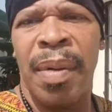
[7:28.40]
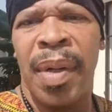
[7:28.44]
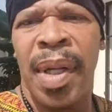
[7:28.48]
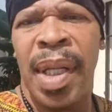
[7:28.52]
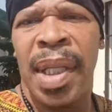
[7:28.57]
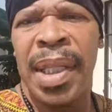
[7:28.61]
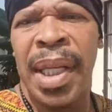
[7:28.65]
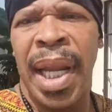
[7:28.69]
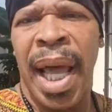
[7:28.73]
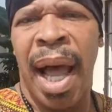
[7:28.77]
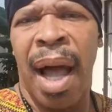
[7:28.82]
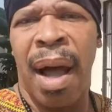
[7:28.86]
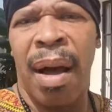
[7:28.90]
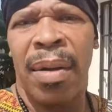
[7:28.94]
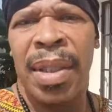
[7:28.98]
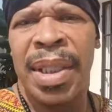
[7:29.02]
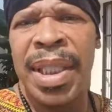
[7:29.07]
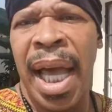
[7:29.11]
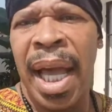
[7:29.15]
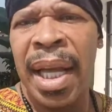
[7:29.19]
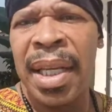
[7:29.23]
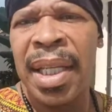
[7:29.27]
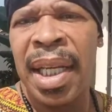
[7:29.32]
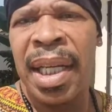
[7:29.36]
Now,
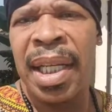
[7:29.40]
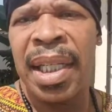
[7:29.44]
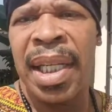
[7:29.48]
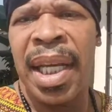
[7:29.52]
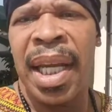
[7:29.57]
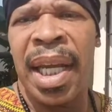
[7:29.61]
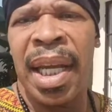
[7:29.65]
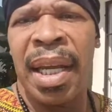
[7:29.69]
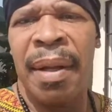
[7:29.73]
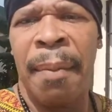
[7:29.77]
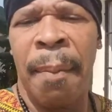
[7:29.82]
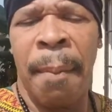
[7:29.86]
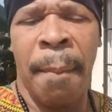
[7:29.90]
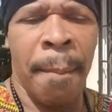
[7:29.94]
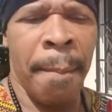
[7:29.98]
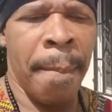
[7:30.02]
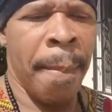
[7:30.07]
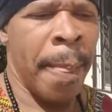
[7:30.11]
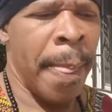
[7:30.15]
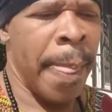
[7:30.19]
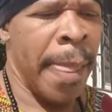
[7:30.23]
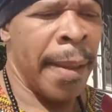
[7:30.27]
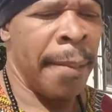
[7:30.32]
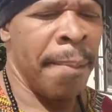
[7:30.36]
technically,
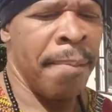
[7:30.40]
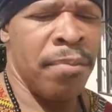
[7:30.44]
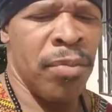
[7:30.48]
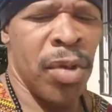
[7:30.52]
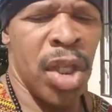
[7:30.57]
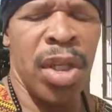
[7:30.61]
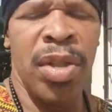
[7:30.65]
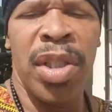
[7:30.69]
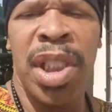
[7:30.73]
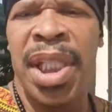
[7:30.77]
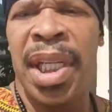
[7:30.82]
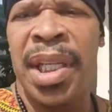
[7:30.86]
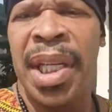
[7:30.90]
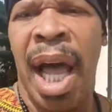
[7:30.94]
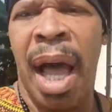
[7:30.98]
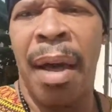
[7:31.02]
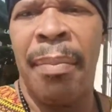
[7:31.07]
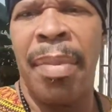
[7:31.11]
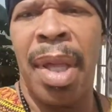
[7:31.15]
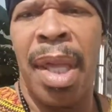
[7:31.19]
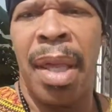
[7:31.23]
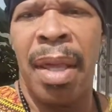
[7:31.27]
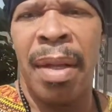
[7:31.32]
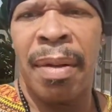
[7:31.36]
you should
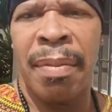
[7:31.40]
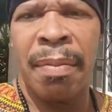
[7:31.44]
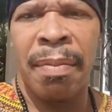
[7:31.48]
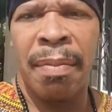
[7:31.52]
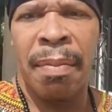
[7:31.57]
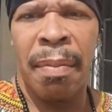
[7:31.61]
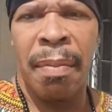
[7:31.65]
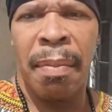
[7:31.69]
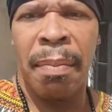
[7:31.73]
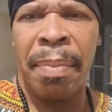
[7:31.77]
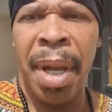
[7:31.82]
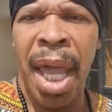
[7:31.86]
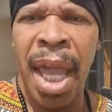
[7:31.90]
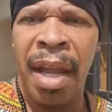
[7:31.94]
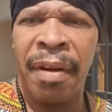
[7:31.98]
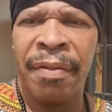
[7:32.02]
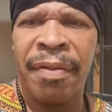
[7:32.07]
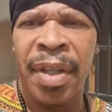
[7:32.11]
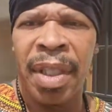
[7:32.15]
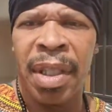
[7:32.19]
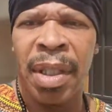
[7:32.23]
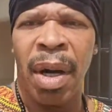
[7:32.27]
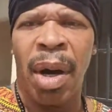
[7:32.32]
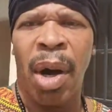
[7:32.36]
not be paying
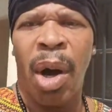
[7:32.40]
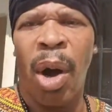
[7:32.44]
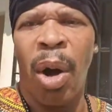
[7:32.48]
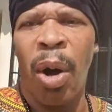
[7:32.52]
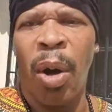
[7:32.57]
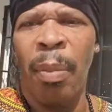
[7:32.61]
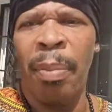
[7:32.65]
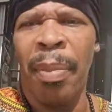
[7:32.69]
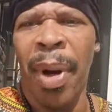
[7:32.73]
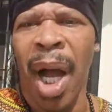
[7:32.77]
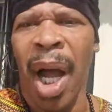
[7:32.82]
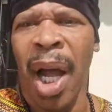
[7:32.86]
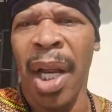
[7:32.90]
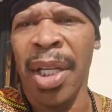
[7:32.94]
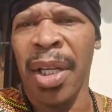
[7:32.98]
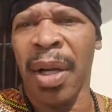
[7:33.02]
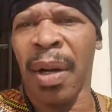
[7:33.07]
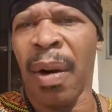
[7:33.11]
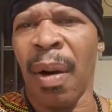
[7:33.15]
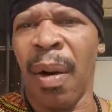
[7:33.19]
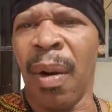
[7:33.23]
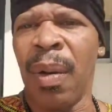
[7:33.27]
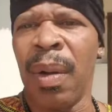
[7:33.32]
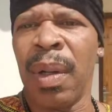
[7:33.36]
for no home on
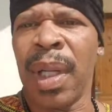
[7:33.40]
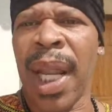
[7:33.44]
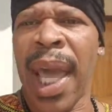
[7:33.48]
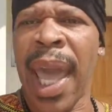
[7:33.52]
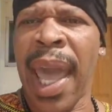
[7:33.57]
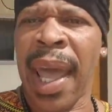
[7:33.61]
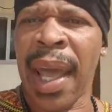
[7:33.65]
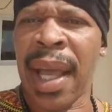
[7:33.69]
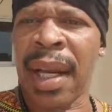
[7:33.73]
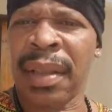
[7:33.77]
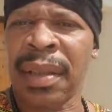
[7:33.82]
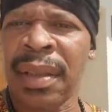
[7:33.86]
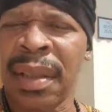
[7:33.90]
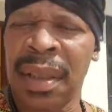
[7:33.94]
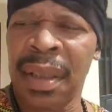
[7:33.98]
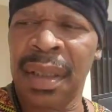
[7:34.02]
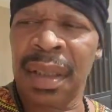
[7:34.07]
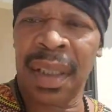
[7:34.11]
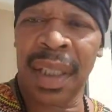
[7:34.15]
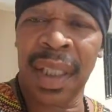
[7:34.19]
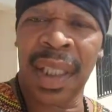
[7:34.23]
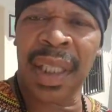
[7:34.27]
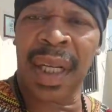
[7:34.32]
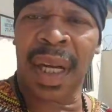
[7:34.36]
your own land,
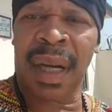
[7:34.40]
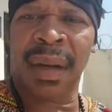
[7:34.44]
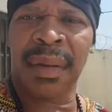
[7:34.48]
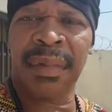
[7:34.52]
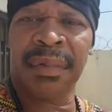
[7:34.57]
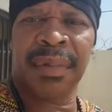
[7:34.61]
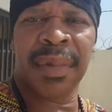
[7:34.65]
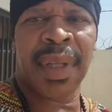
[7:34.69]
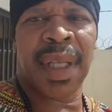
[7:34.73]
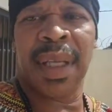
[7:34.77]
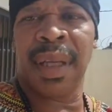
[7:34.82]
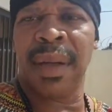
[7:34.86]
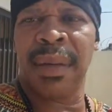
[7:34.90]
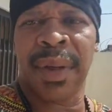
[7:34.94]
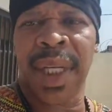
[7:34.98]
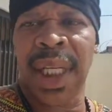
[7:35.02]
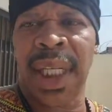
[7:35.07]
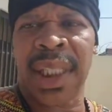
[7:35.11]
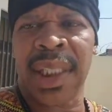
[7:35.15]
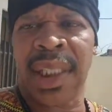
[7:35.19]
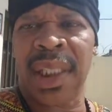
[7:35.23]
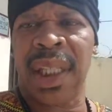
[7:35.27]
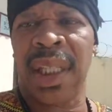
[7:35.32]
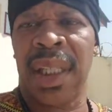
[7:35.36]
You
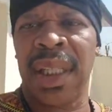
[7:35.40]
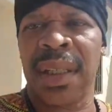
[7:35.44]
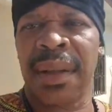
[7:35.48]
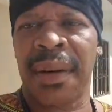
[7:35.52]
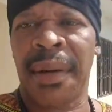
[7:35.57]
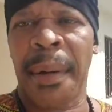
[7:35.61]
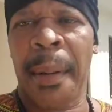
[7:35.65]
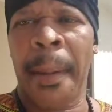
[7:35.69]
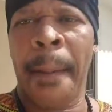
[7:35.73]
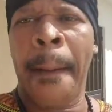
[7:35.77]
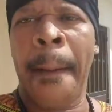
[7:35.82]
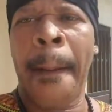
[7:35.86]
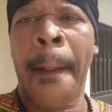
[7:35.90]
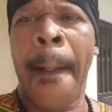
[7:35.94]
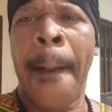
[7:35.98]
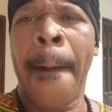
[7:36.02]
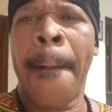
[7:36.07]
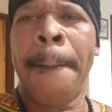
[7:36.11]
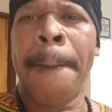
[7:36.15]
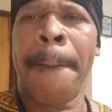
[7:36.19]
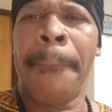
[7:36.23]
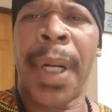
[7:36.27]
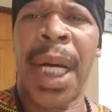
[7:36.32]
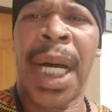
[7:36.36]
really shouldn't.
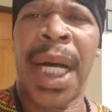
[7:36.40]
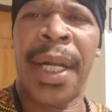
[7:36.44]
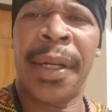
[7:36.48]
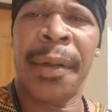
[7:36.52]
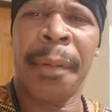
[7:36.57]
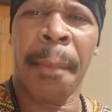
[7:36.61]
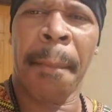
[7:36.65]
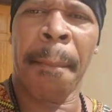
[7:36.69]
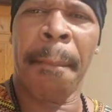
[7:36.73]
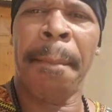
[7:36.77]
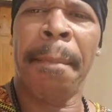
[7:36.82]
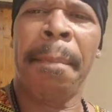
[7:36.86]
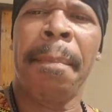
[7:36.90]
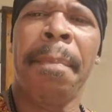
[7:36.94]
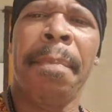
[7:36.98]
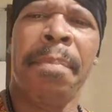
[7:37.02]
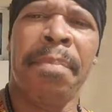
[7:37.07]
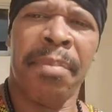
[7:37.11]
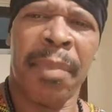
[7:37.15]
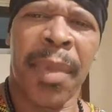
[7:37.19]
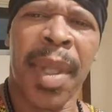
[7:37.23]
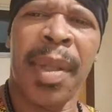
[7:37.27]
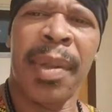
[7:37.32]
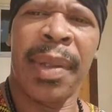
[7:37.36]
But
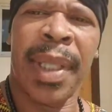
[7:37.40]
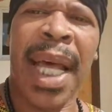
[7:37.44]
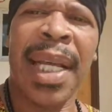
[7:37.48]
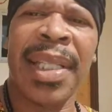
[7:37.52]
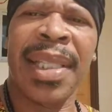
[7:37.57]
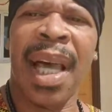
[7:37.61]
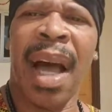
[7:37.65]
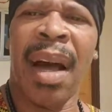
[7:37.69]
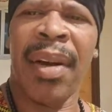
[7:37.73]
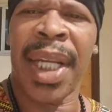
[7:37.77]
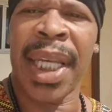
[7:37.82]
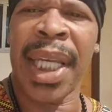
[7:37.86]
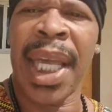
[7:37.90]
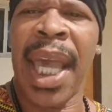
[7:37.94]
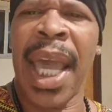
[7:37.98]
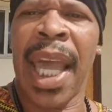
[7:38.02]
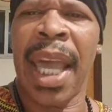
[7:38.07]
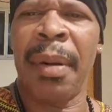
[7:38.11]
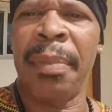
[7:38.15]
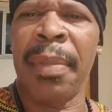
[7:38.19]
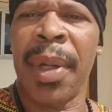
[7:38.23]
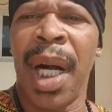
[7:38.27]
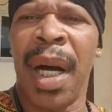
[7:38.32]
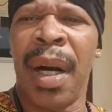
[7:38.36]
that's how the
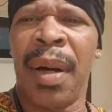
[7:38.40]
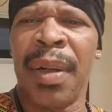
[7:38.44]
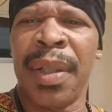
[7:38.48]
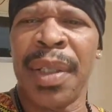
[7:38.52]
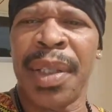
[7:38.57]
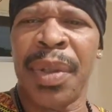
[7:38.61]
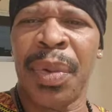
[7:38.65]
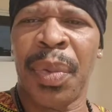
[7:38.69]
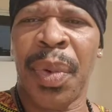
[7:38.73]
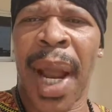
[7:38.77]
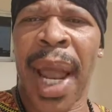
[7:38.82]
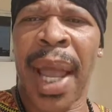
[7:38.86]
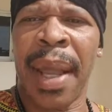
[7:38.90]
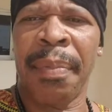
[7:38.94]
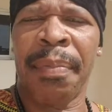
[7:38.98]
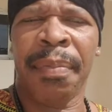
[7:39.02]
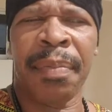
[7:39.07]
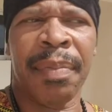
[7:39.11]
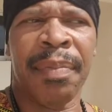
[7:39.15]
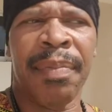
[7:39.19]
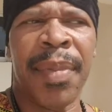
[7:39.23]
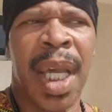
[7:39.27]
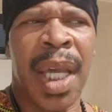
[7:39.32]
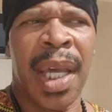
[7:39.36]
game goes, right?
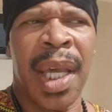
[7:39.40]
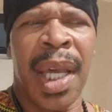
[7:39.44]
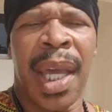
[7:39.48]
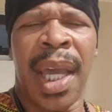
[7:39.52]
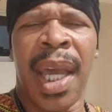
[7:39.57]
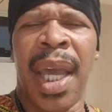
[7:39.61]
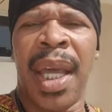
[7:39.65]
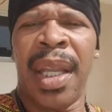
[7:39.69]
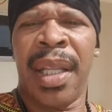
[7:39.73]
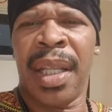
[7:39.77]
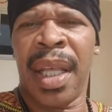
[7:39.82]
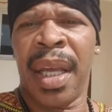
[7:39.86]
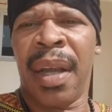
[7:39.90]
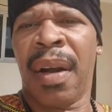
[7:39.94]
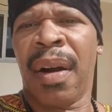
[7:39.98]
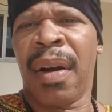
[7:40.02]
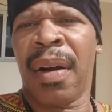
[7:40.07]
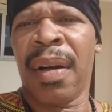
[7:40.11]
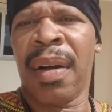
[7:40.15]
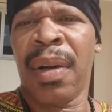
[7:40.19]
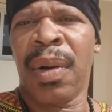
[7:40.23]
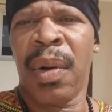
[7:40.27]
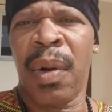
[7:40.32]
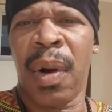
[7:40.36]
In
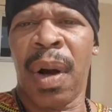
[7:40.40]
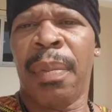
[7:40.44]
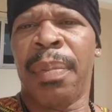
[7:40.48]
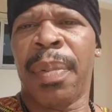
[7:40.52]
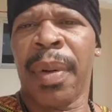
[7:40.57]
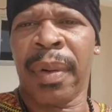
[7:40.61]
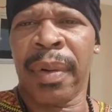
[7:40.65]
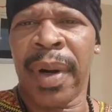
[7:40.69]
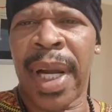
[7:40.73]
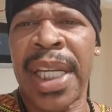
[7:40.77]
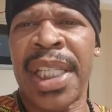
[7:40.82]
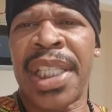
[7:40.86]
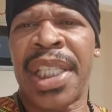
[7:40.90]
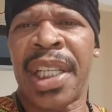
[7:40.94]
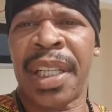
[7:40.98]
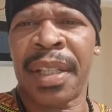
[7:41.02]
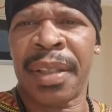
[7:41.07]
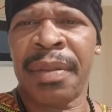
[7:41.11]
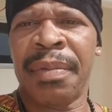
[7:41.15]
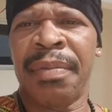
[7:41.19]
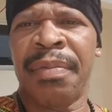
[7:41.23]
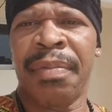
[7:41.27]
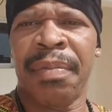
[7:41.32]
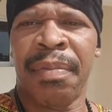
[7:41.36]
their corporation,
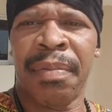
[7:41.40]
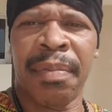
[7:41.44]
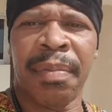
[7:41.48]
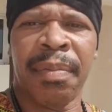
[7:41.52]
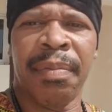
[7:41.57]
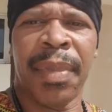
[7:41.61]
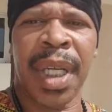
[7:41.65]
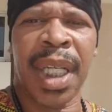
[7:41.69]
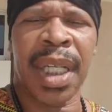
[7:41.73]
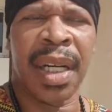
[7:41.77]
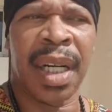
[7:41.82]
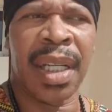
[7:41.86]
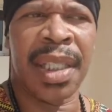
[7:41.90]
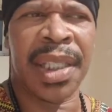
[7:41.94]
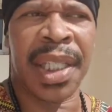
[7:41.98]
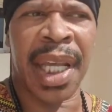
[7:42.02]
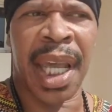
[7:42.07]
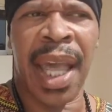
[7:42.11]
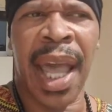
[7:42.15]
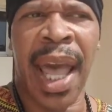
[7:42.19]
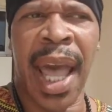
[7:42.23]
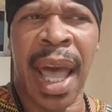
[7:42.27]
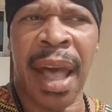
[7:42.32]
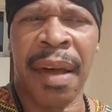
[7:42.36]
because
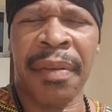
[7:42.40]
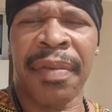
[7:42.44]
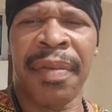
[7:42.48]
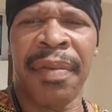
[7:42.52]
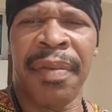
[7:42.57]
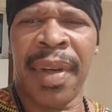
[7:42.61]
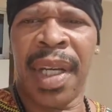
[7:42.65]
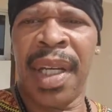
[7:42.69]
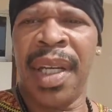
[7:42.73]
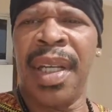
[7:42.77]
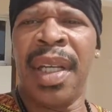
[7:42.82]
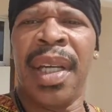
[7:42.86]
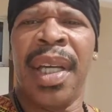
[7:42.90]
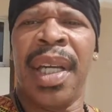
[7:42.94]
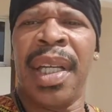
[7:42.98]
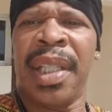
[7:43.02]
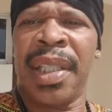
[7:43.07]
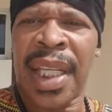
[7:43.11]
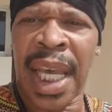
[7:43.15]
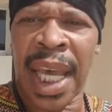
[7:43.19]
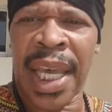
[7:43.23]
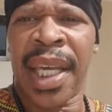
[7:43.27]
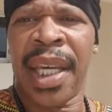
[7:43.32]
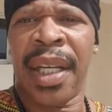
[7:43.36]
they have
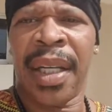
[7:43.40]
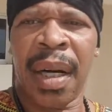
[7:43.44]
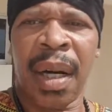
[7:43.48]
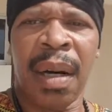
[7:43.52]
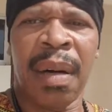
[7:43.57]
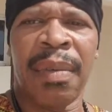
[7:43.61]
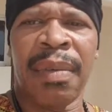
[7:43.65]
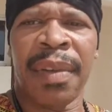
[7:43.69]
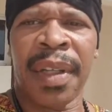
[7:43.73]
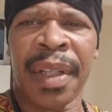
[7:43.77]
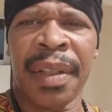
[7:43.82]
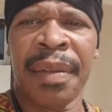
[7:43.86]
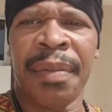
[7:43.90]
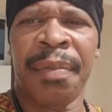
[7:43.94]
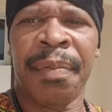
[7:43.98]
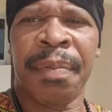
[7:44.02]
taken over.